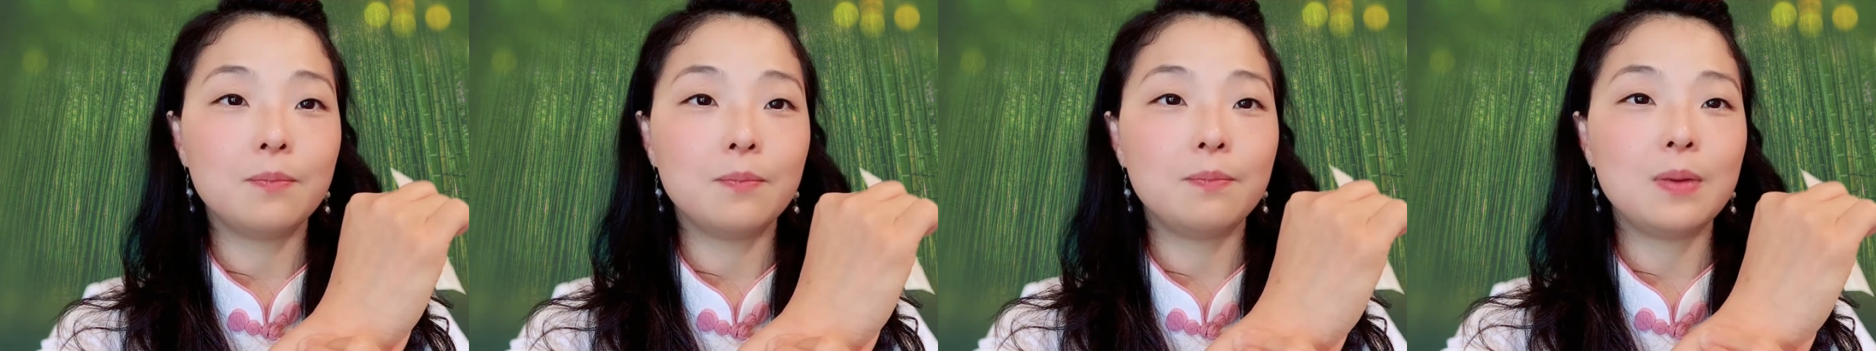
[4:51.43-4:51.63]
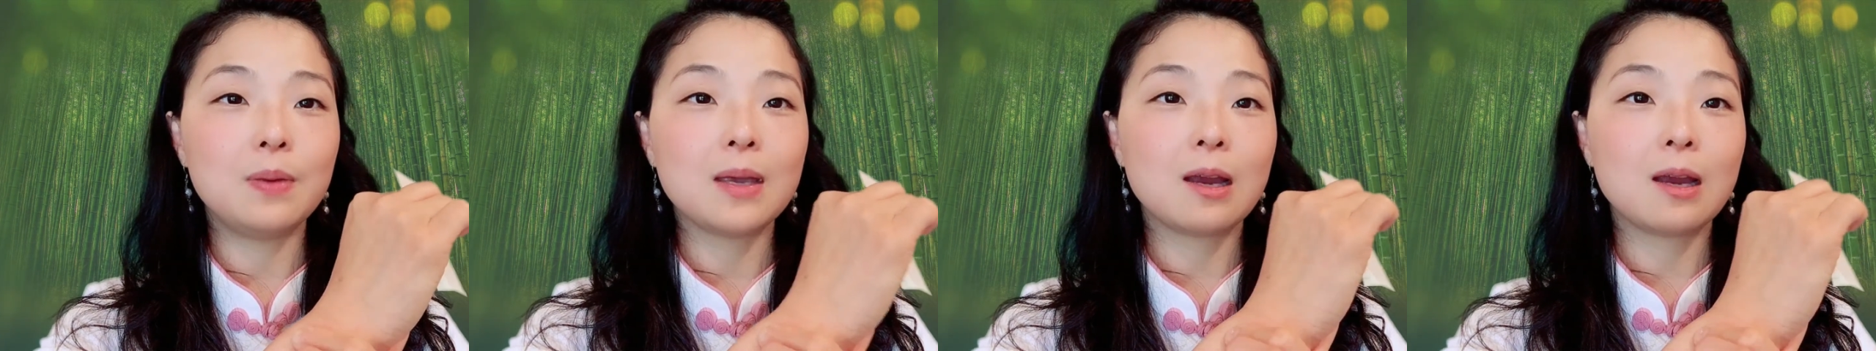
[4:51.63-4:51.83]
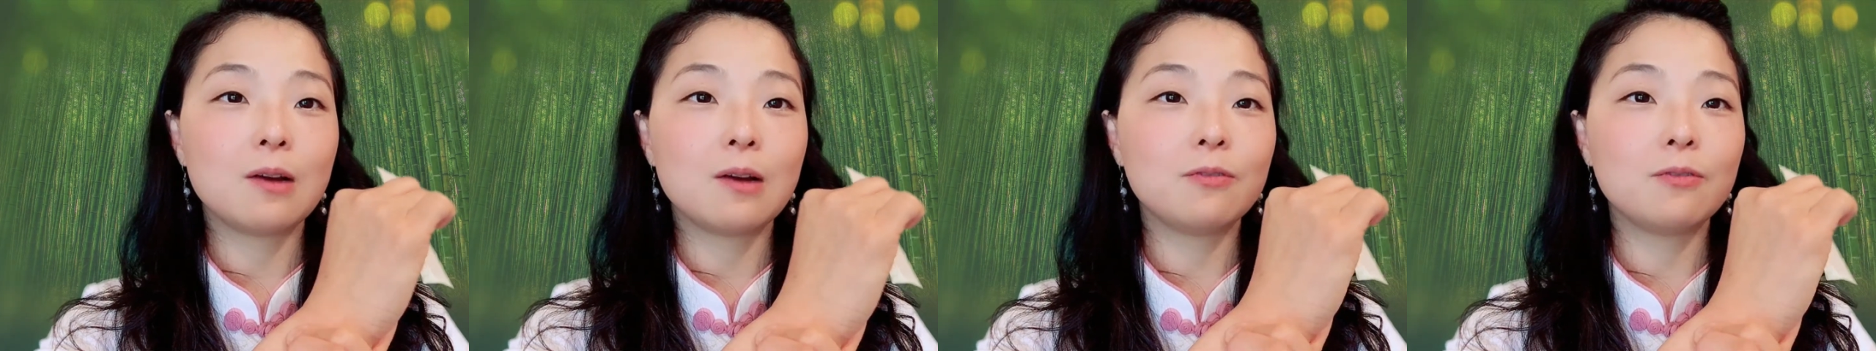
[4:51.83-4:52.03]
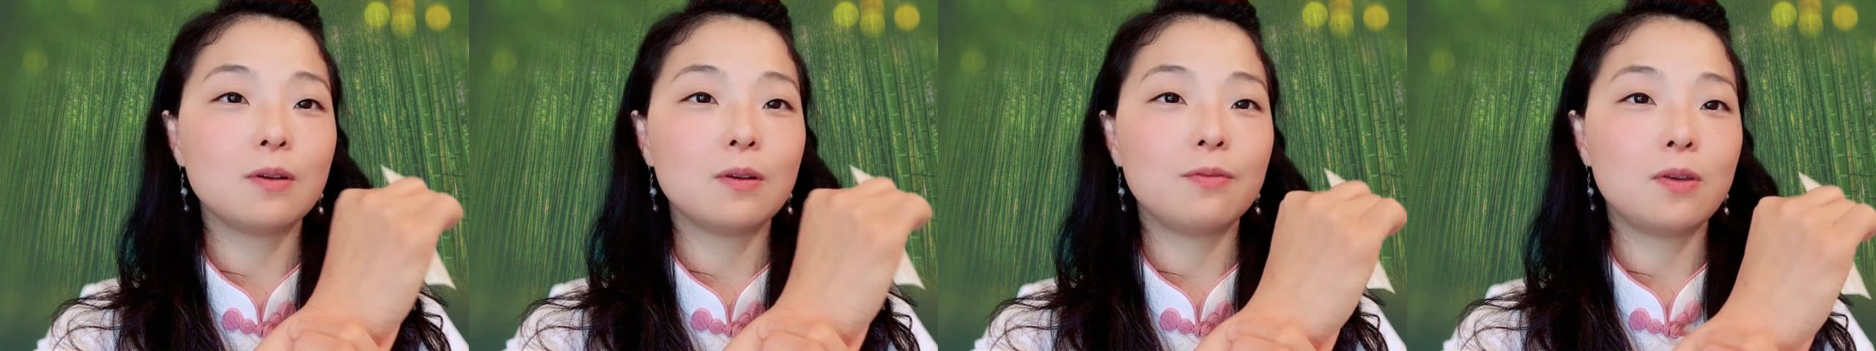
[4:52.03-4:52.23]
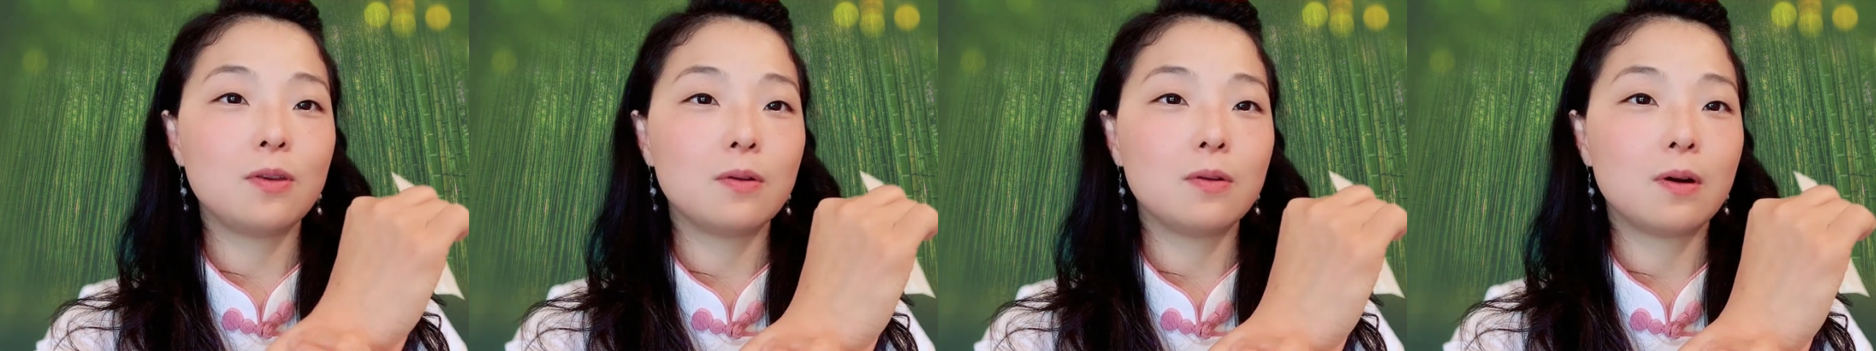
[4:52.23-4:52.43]
Be careful
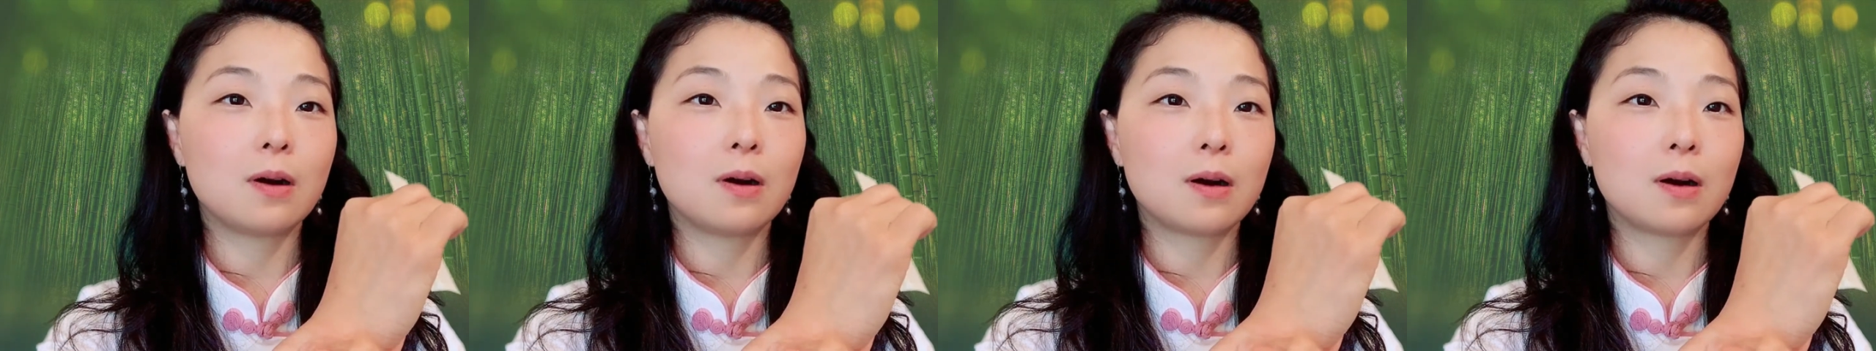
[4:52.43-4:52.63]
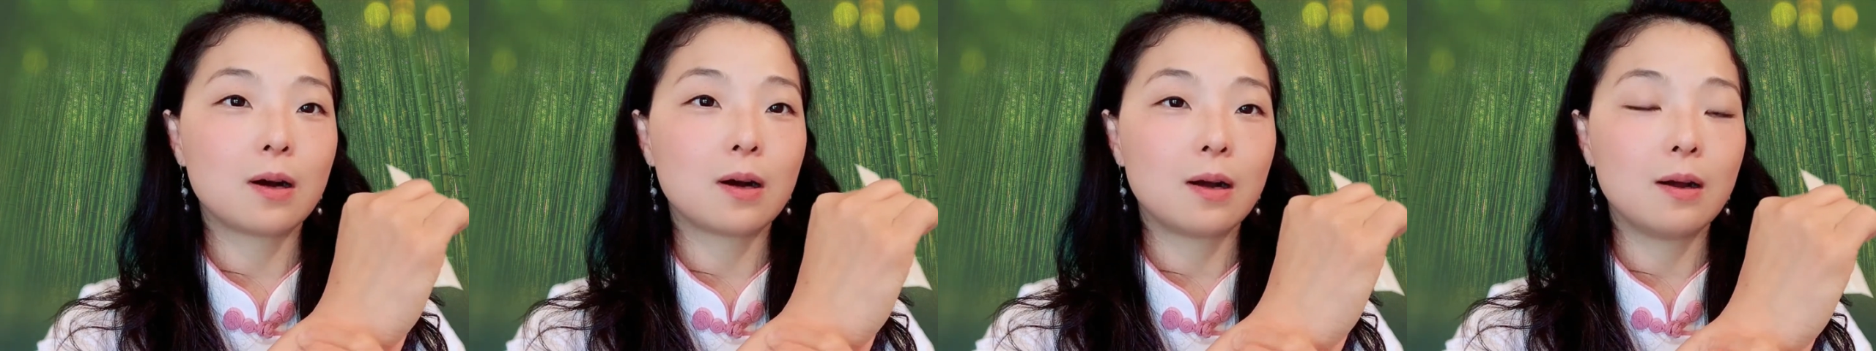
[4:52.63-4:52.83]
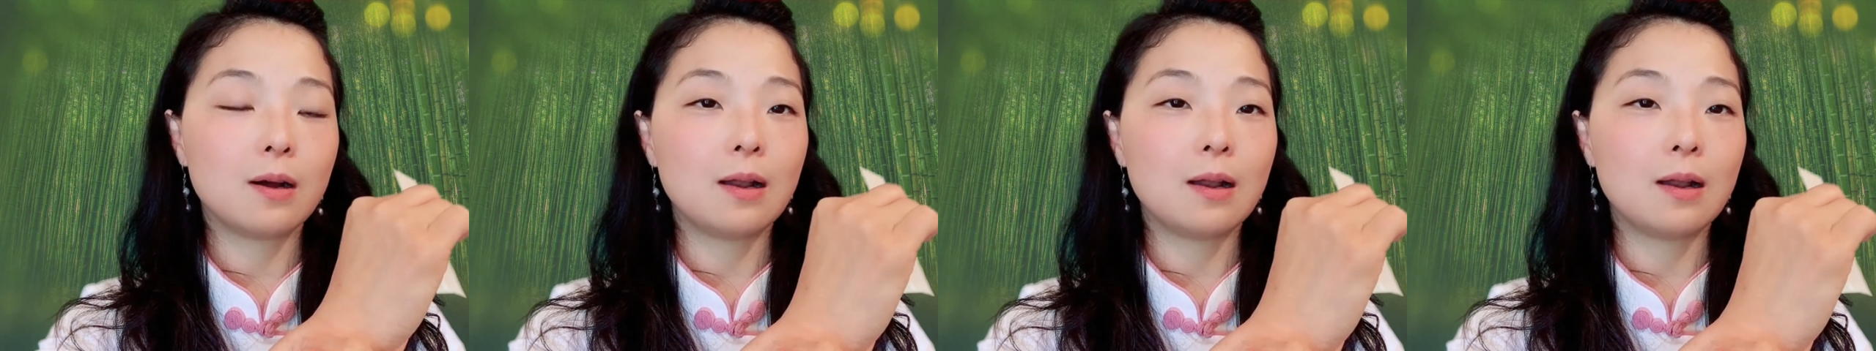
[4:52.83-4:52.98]
if you are